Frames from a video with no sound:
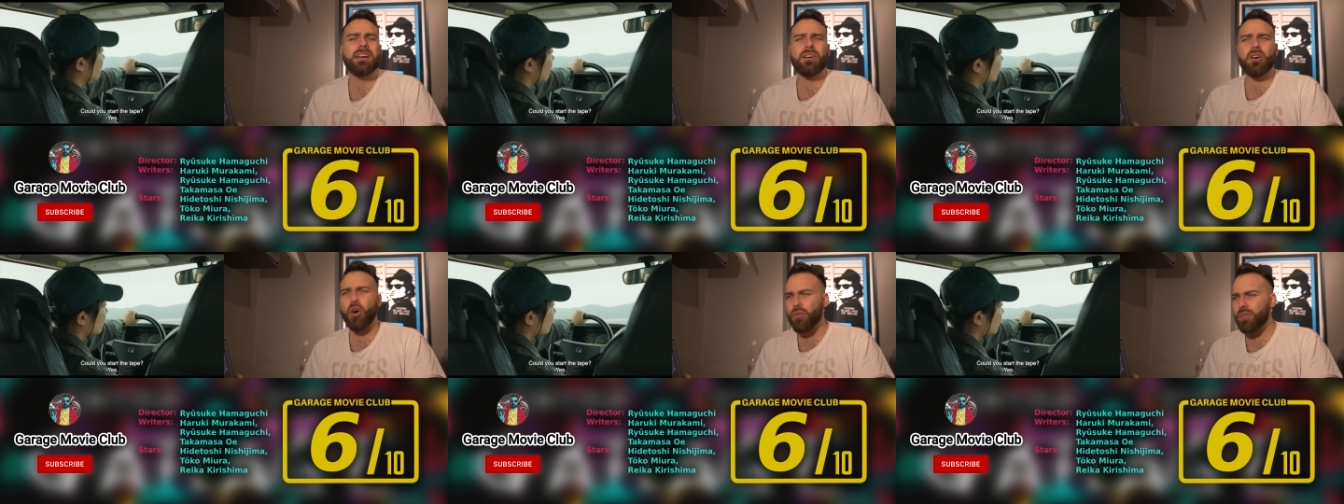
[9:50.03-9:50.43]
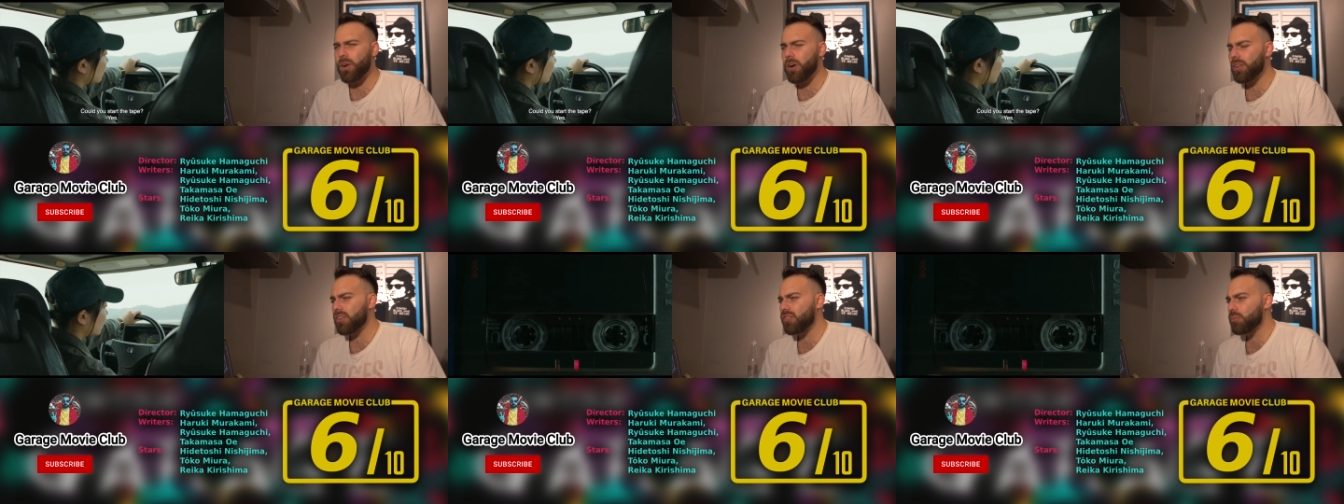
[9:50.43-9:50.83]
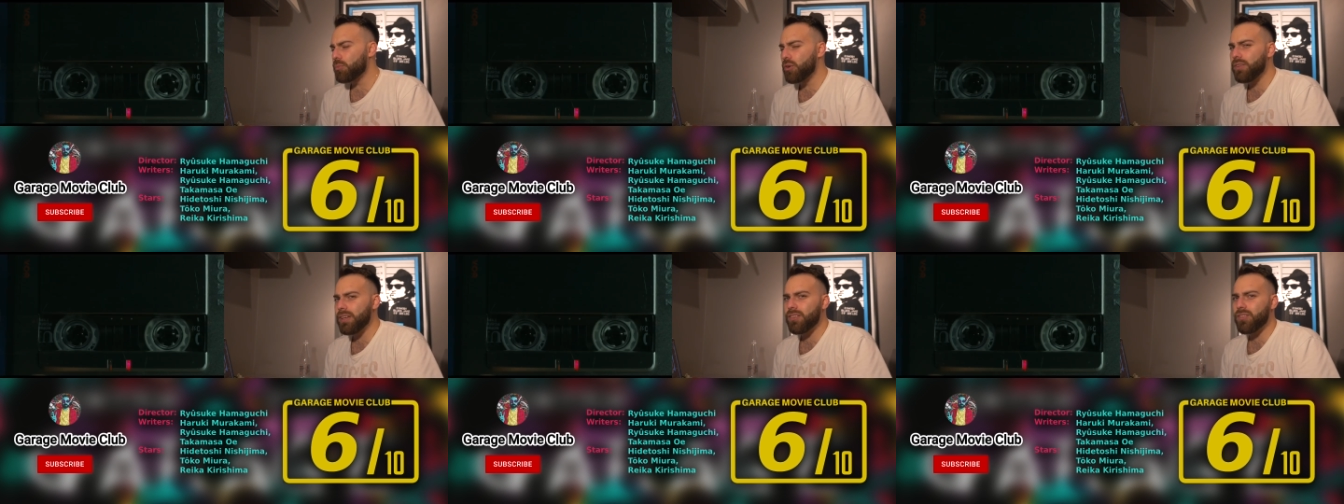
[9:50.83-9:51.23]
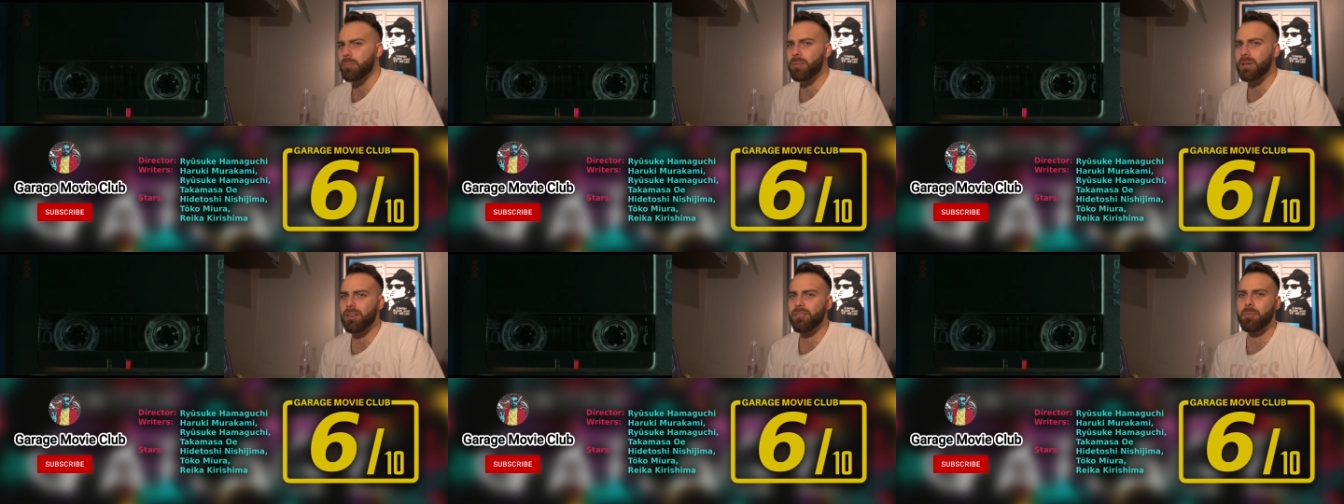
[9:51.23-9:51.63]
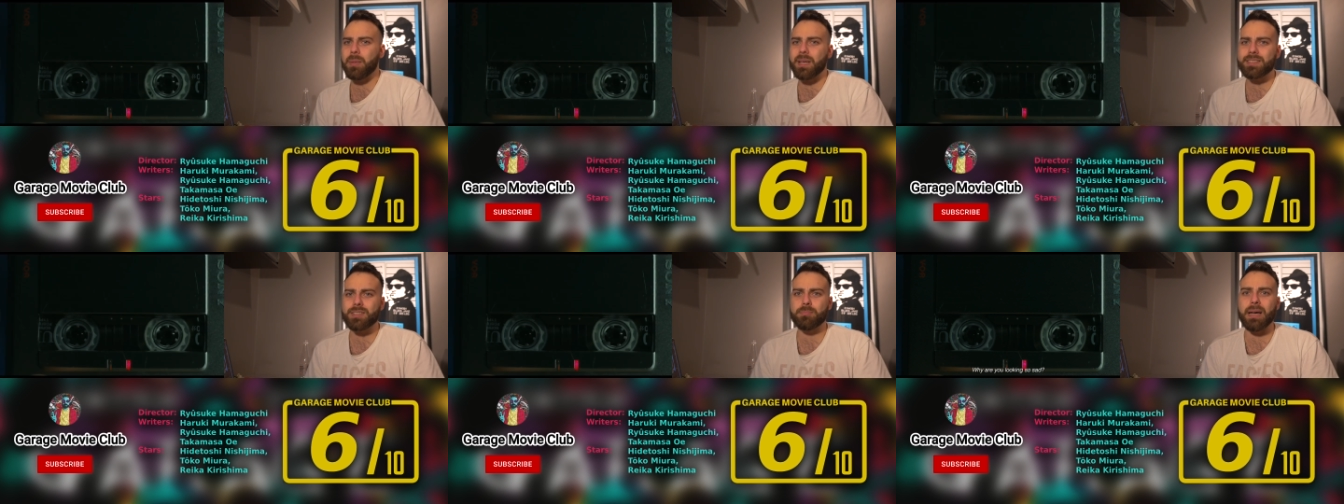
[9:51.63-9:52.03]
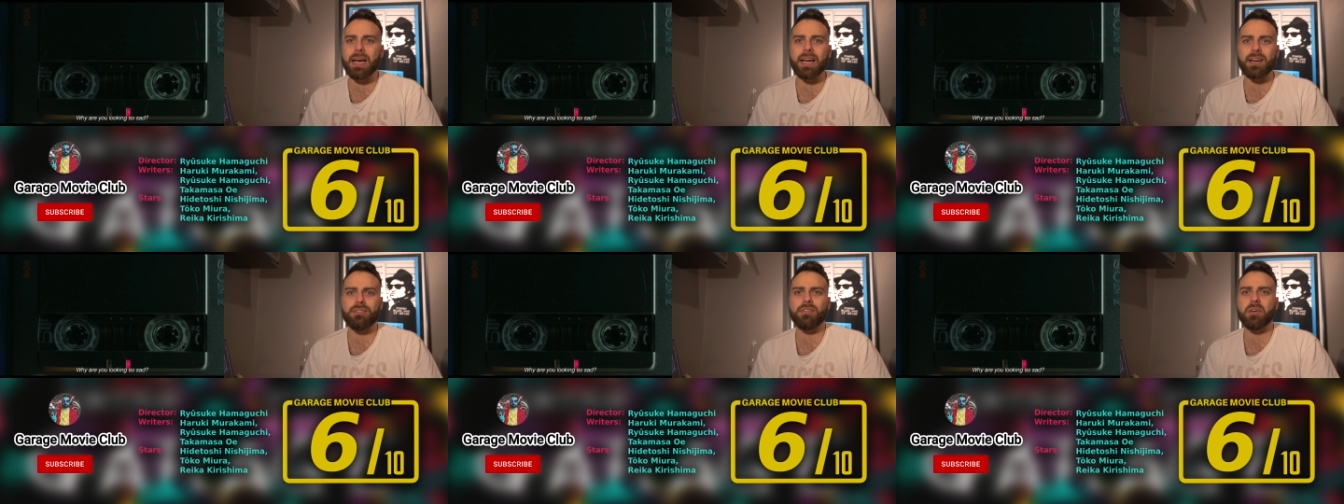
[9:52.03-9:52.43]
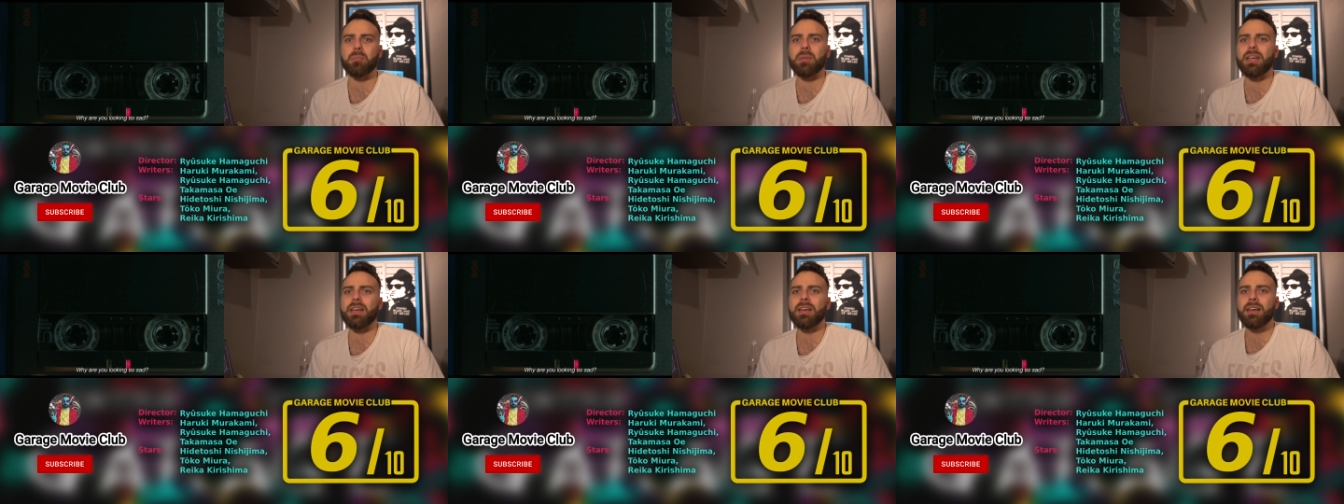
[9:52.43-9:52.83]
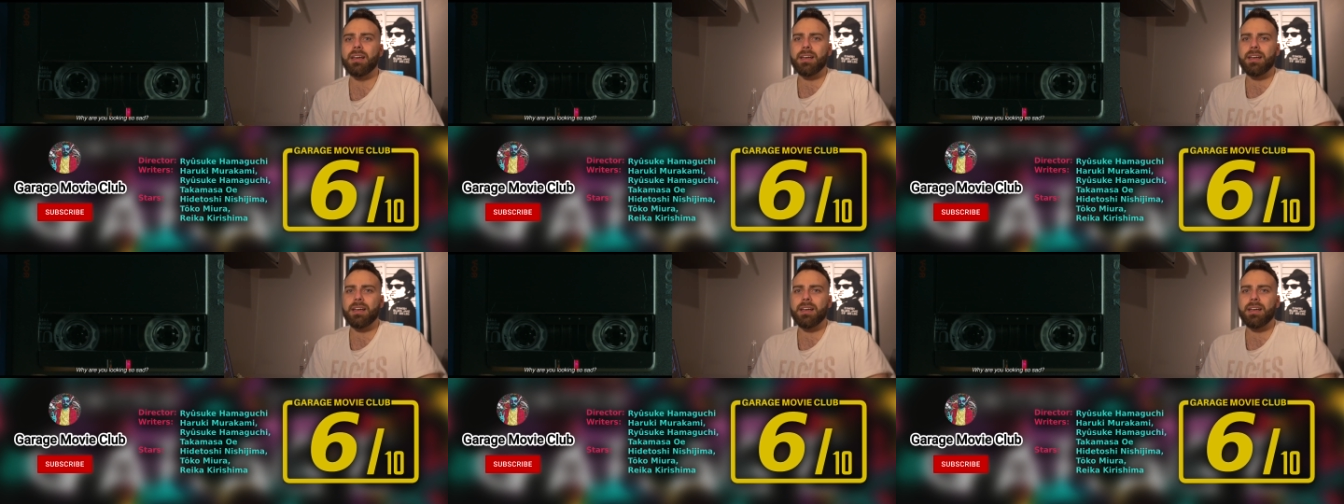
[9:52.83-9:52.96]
Overall, this movie is a bit of a mixed bag for me.